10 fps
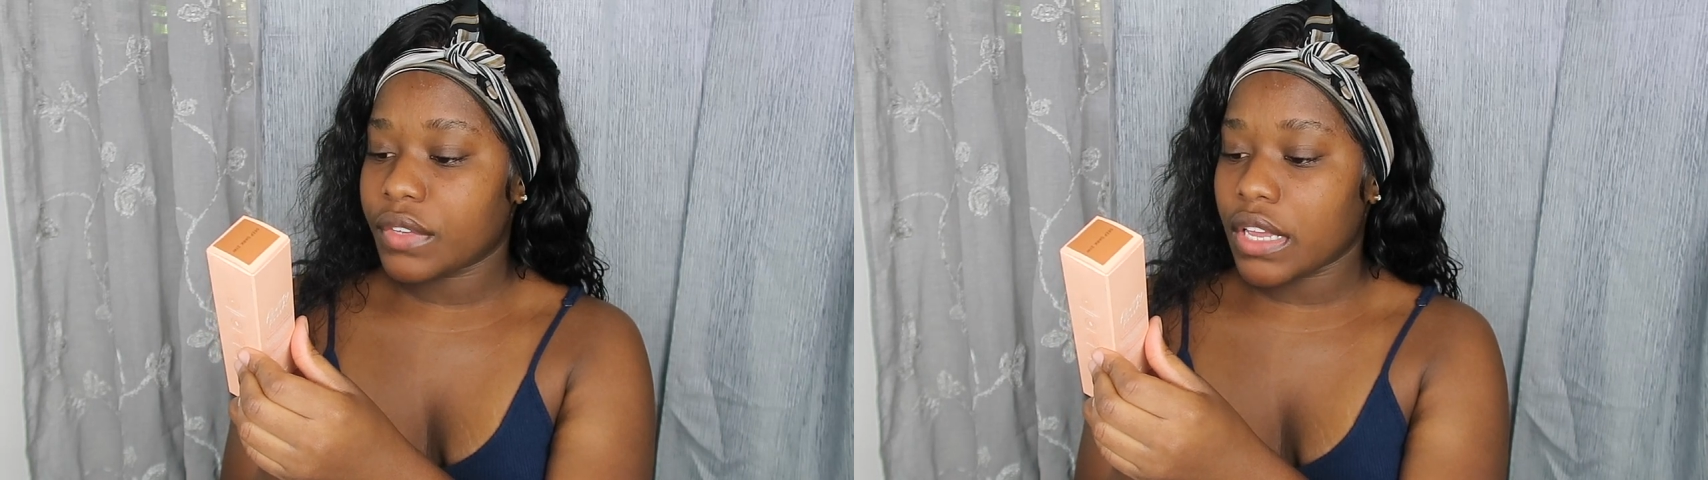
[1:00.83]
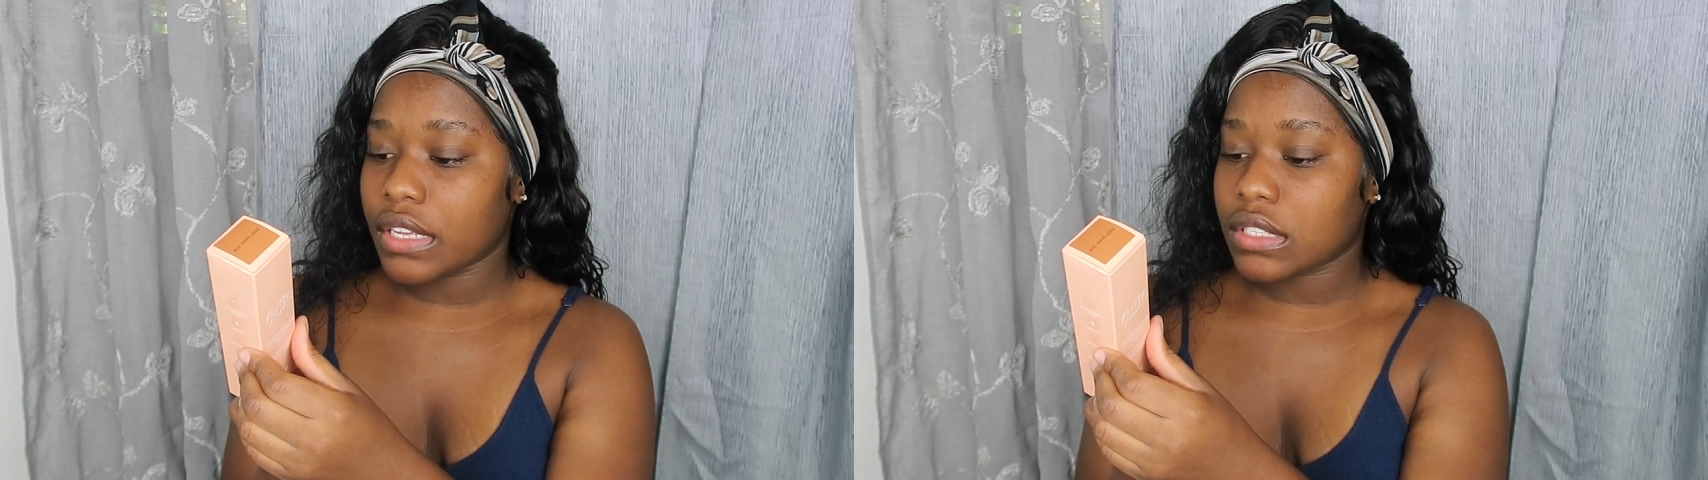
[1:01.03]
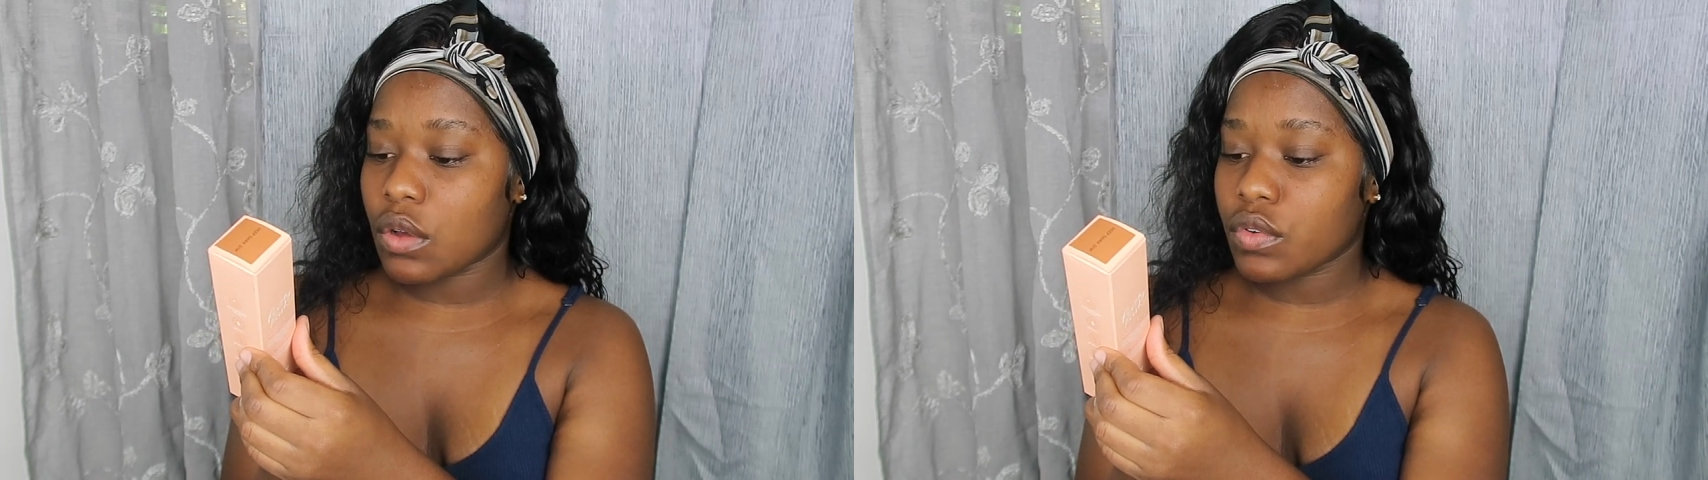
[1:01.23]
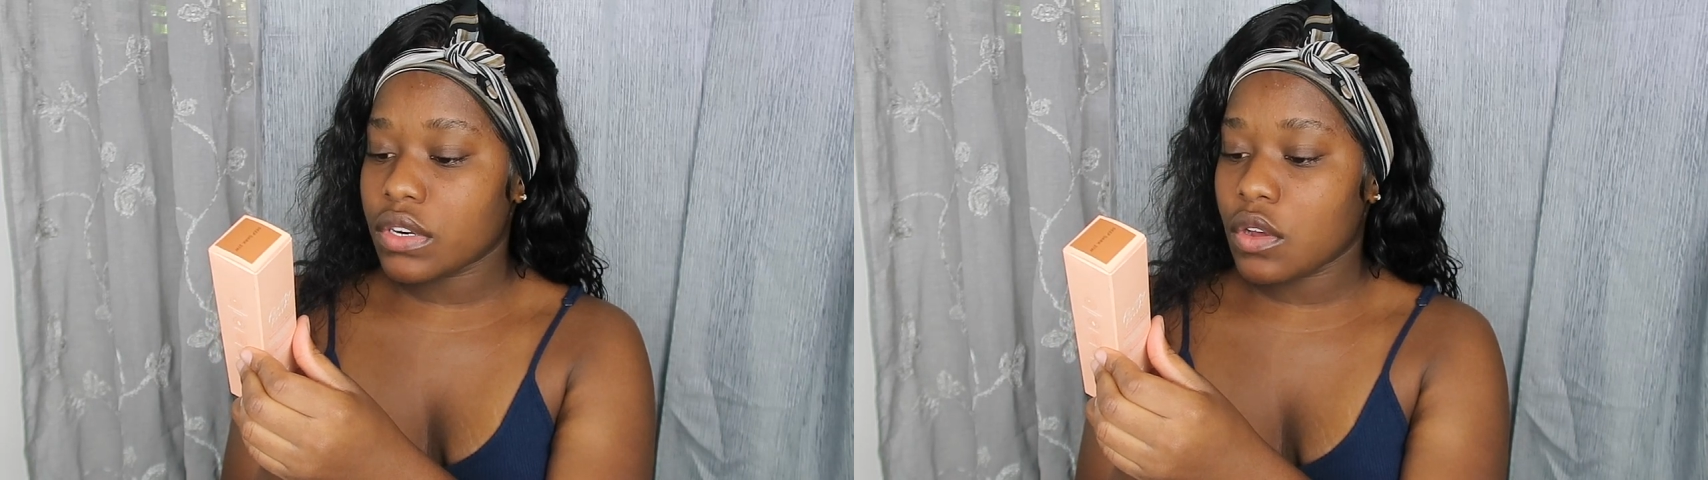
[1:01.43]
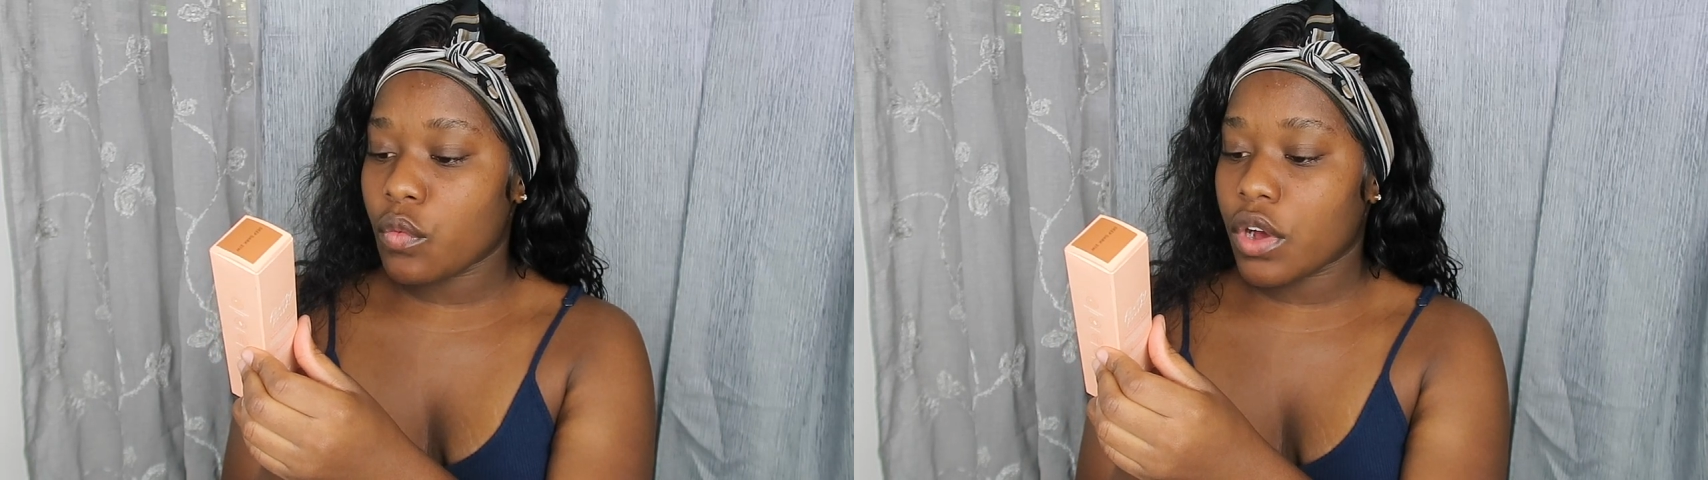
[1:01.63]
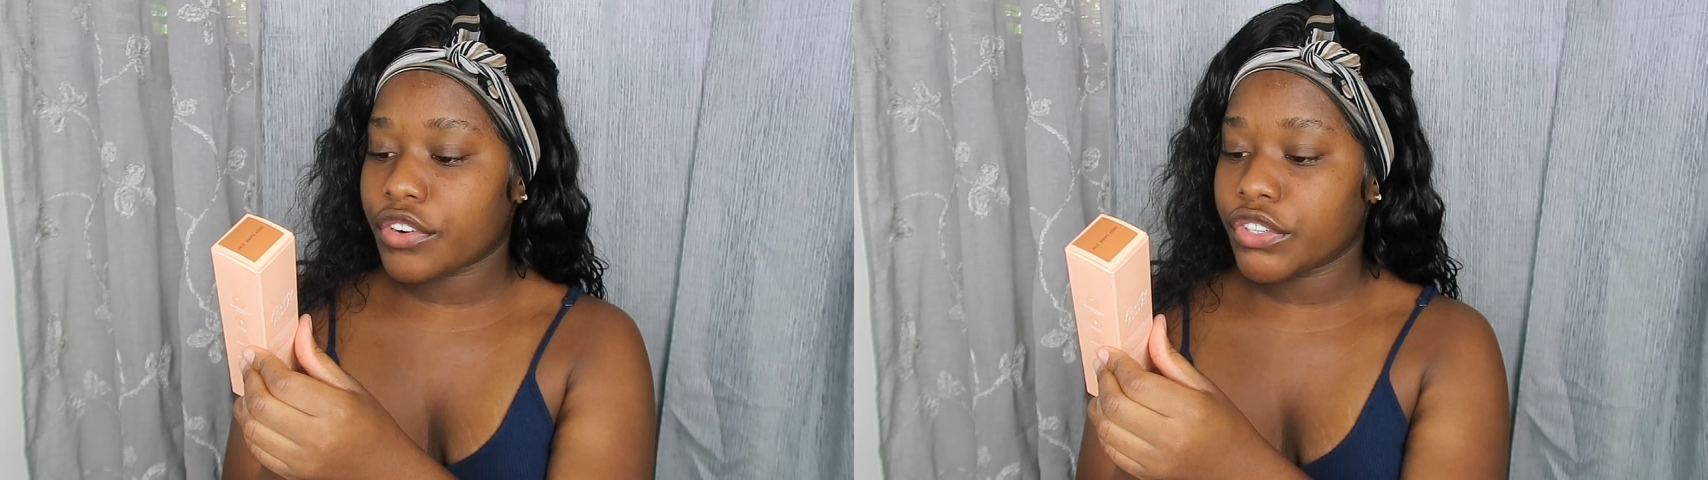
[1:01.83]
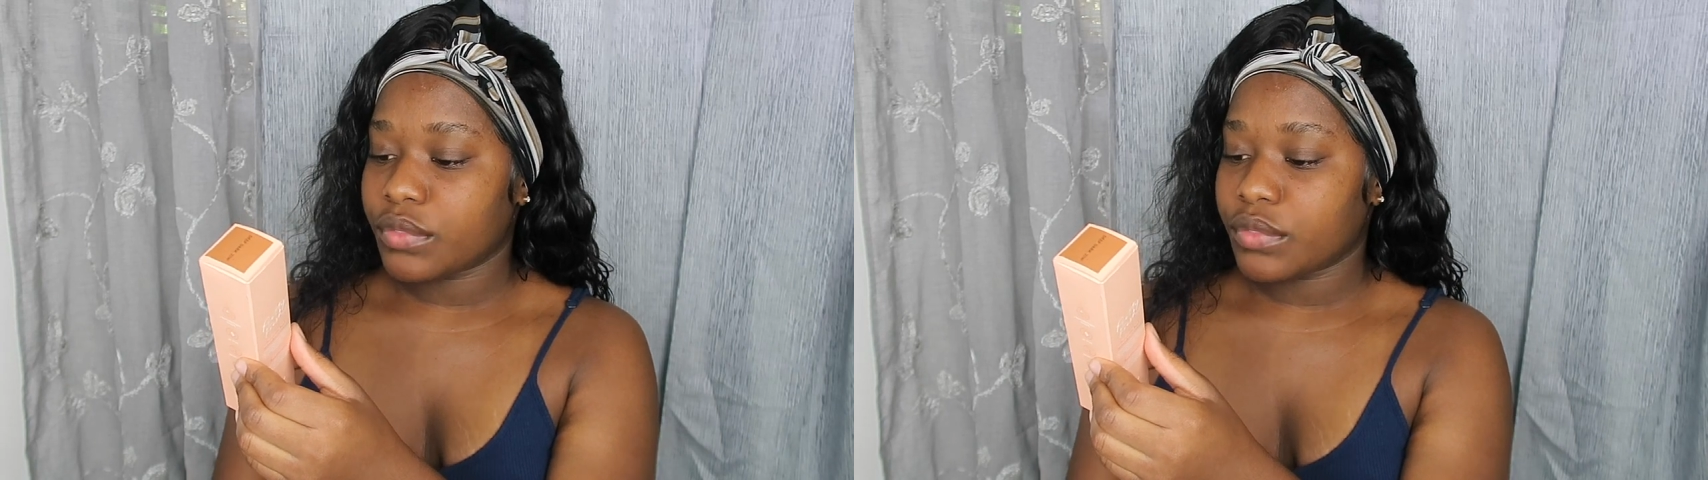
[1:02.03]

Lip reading: It has coconut water,